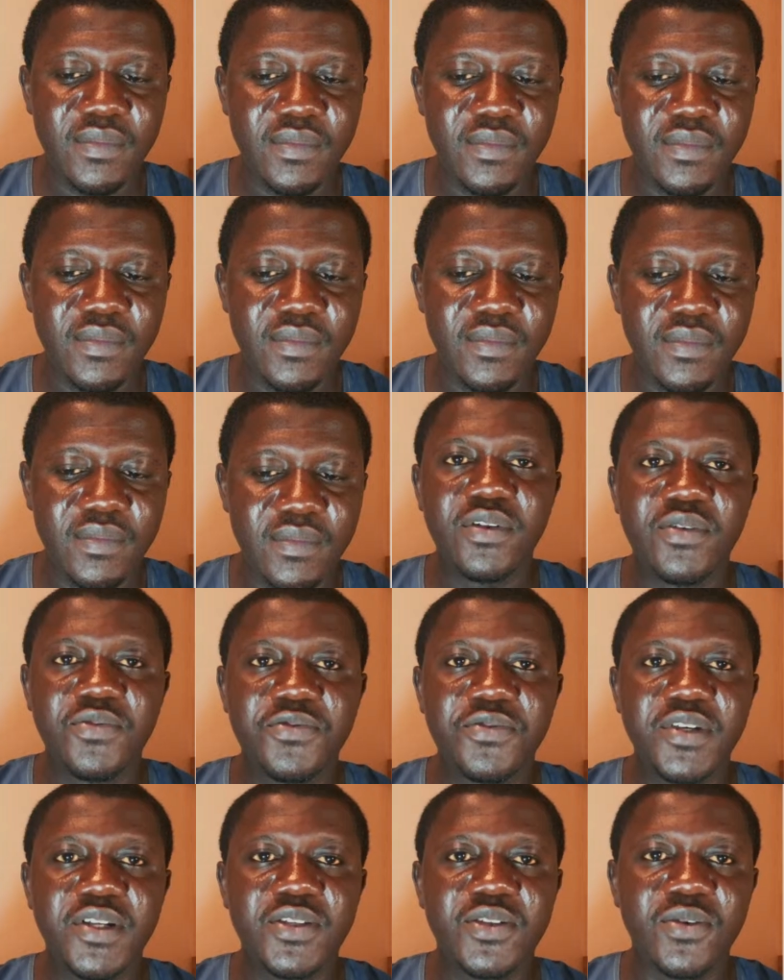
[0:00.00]
Feel free
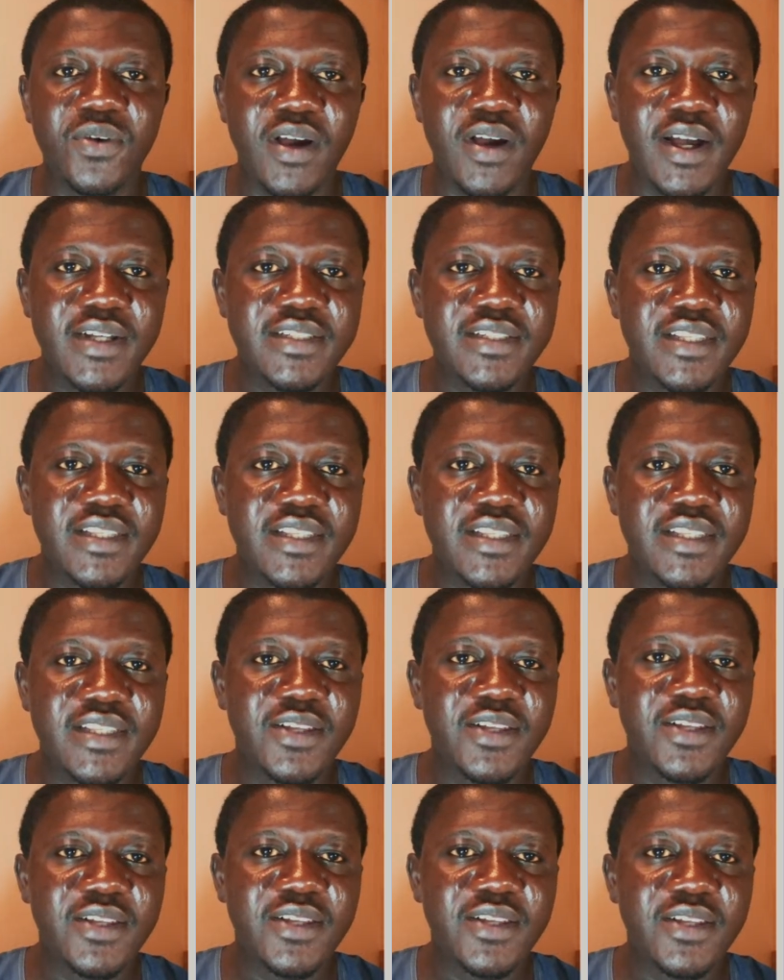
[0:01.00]
to ask any
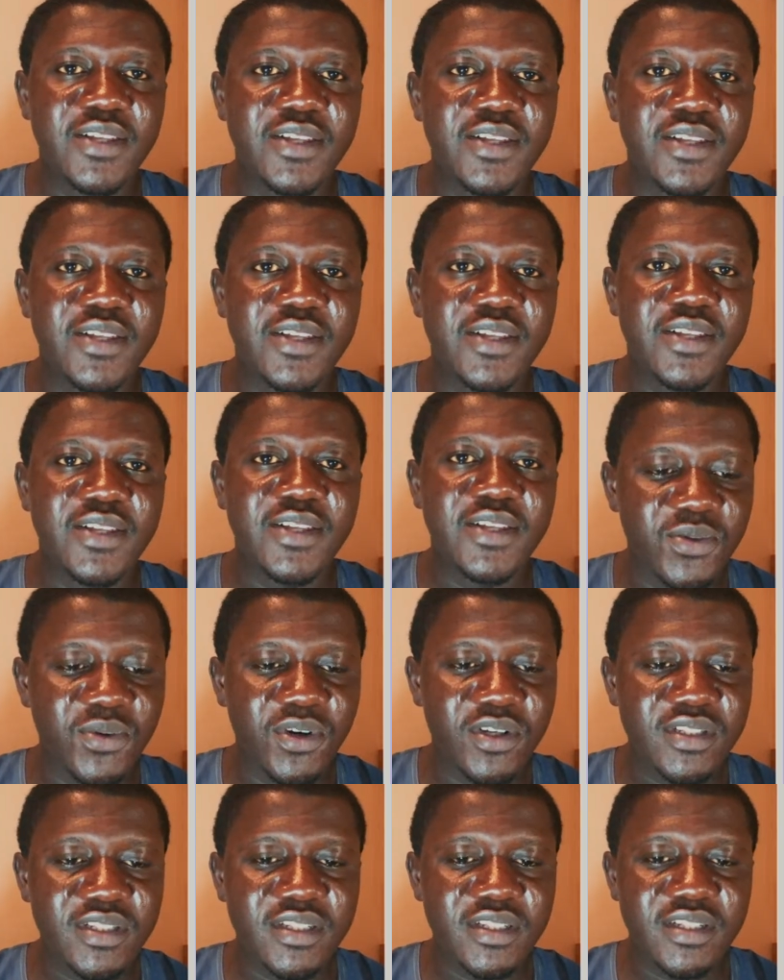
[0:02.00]
question that you
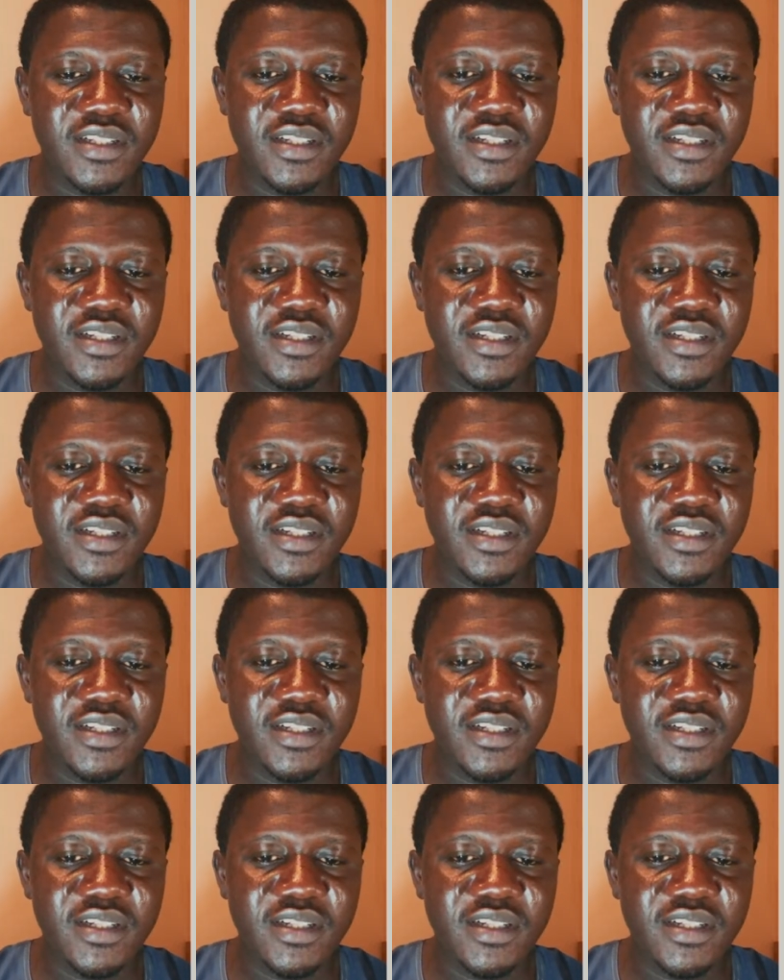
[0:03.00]
want,